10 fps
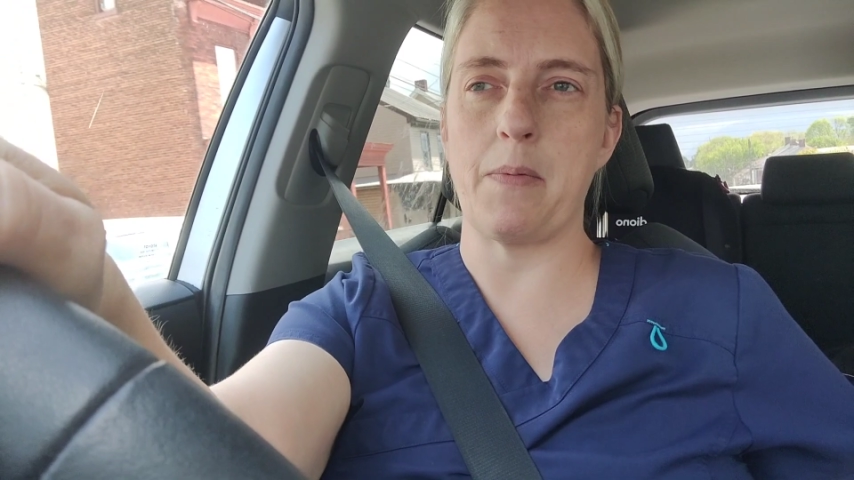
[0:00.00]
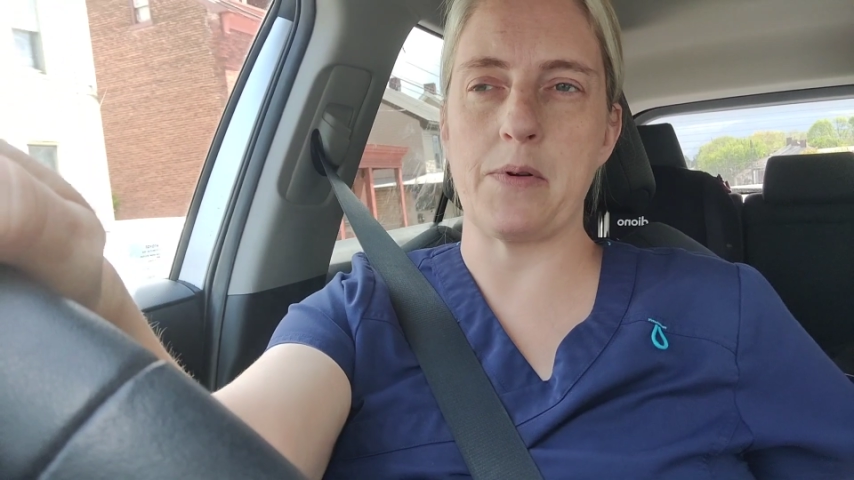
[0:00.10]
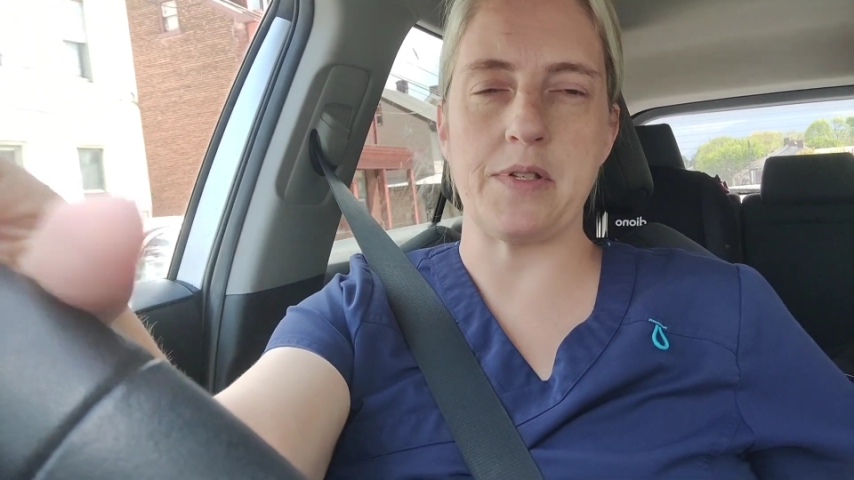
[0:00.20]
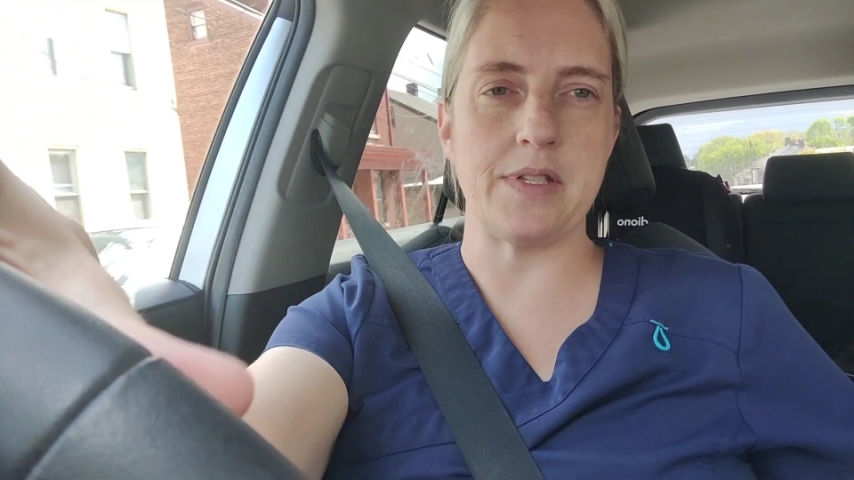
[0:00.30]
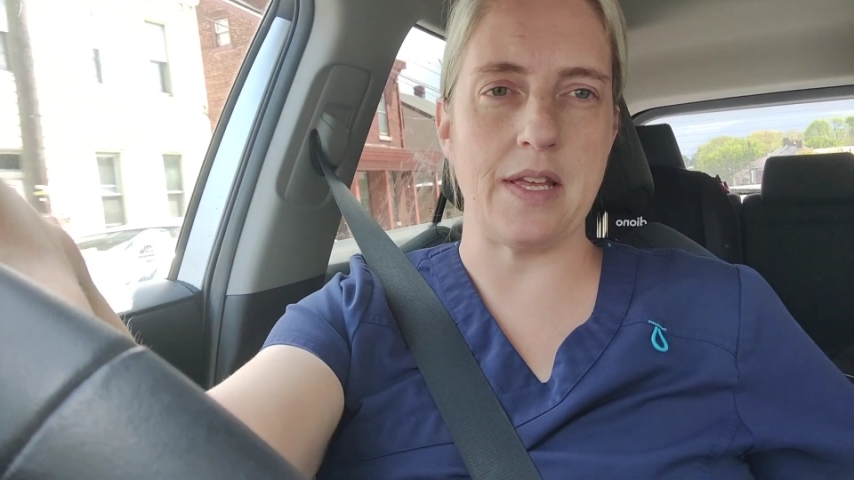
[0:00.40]

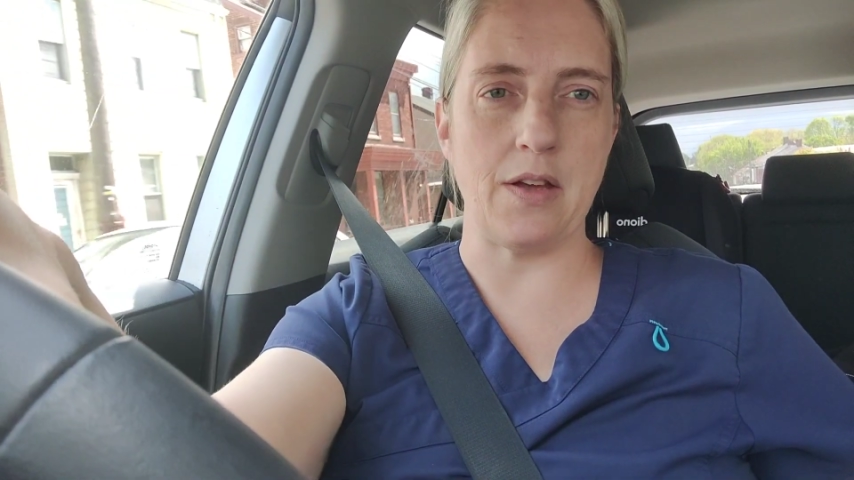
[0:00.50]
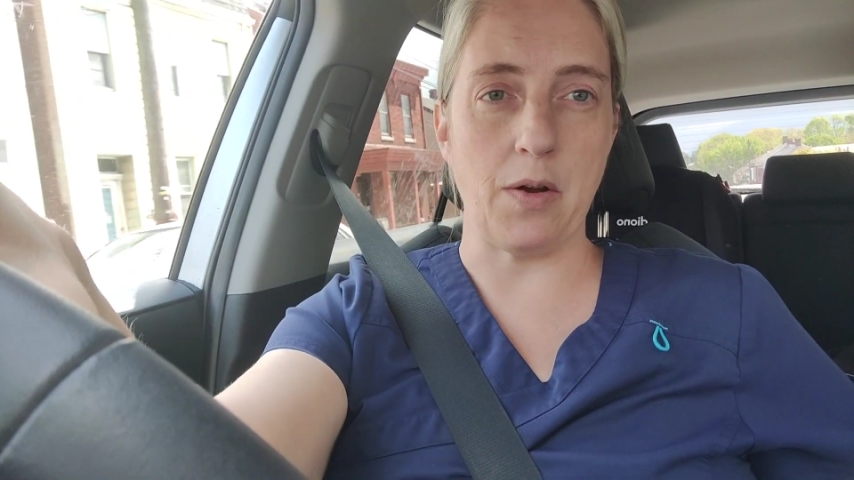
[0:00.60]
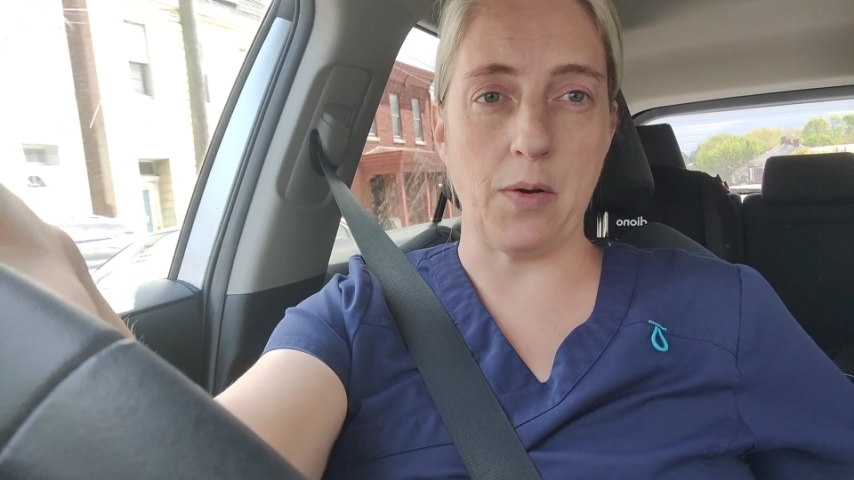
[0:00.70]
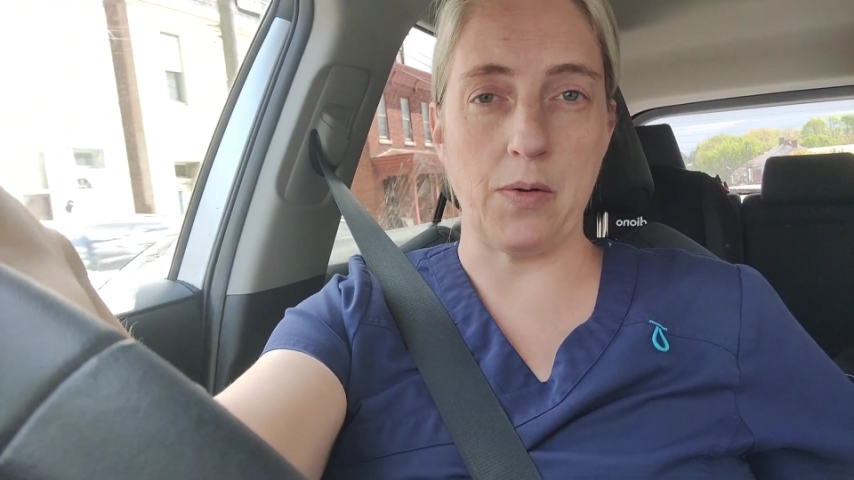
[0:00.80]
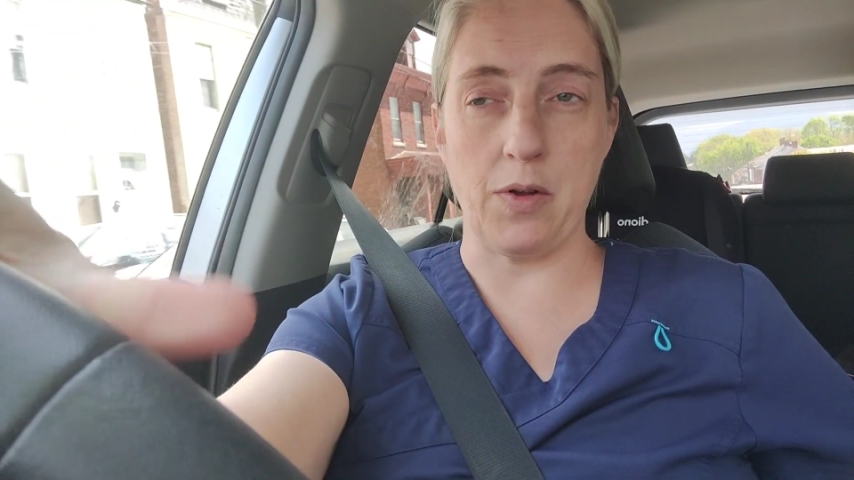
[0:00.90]
person say
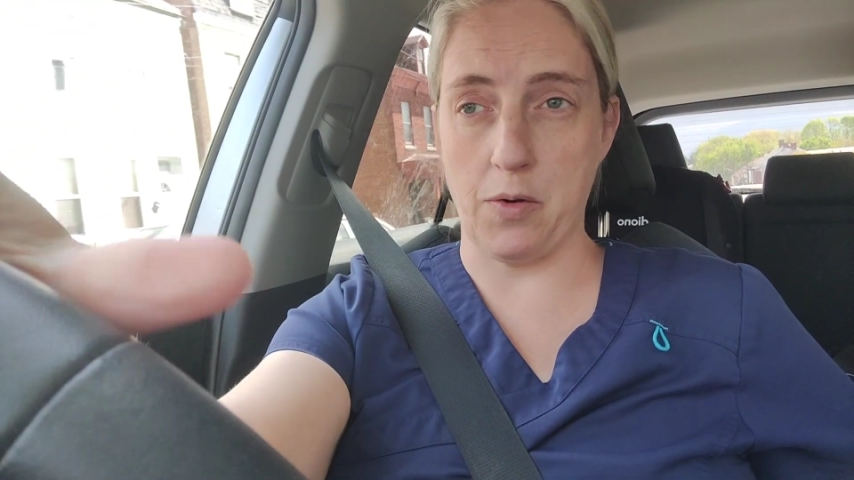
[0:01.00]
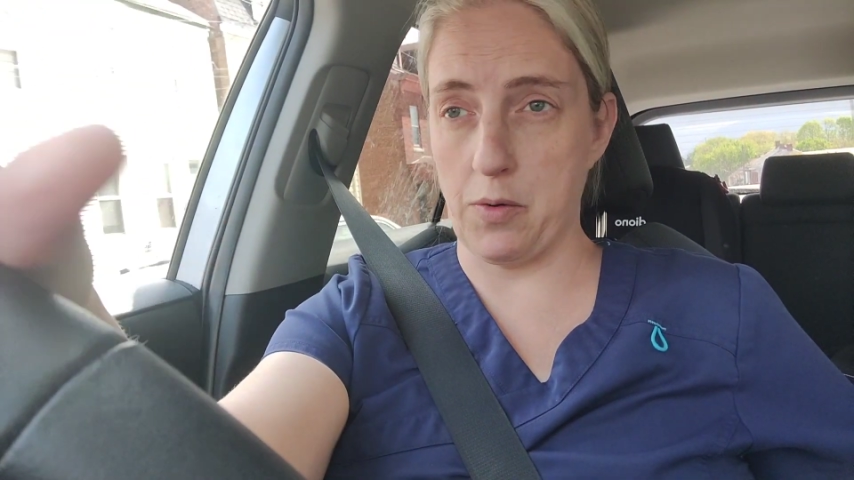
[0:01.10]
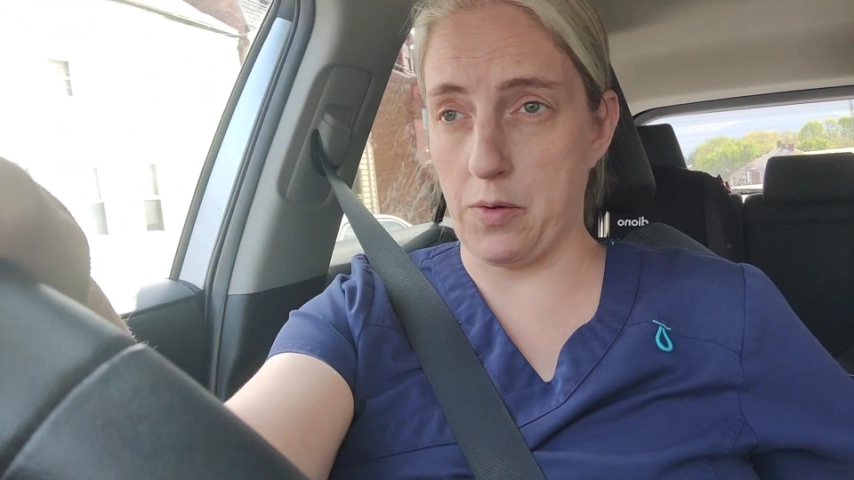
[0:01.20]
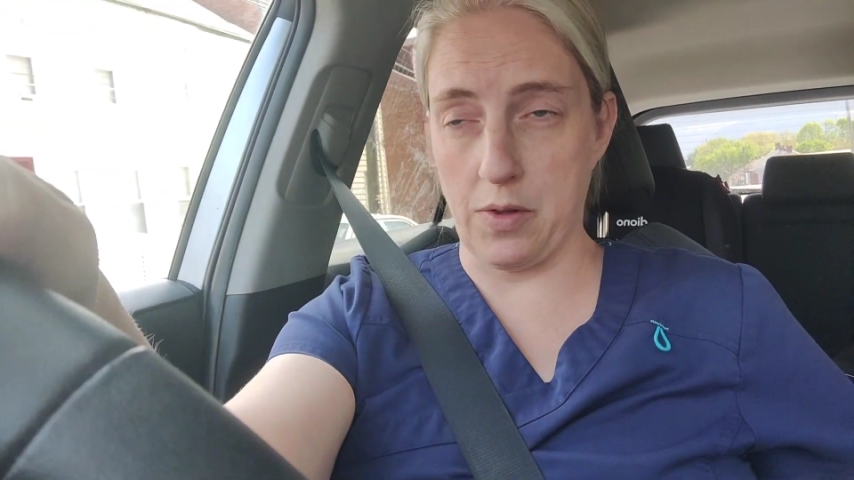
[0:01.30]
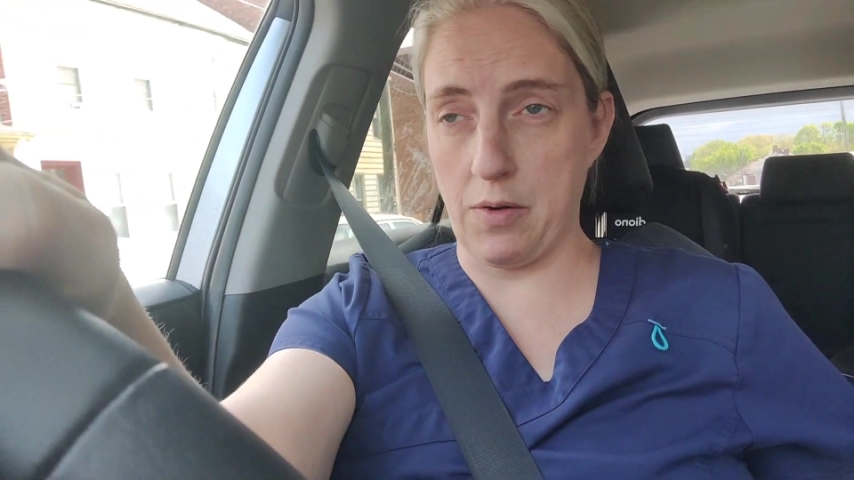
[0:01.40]

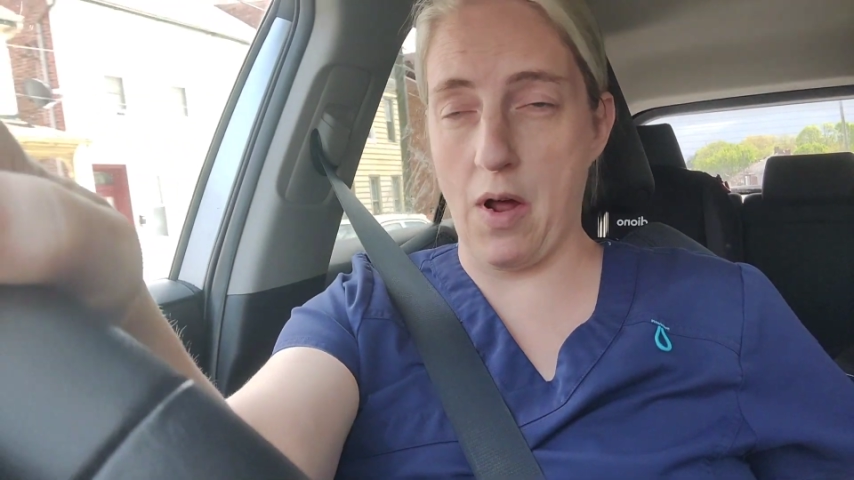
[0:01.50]
they're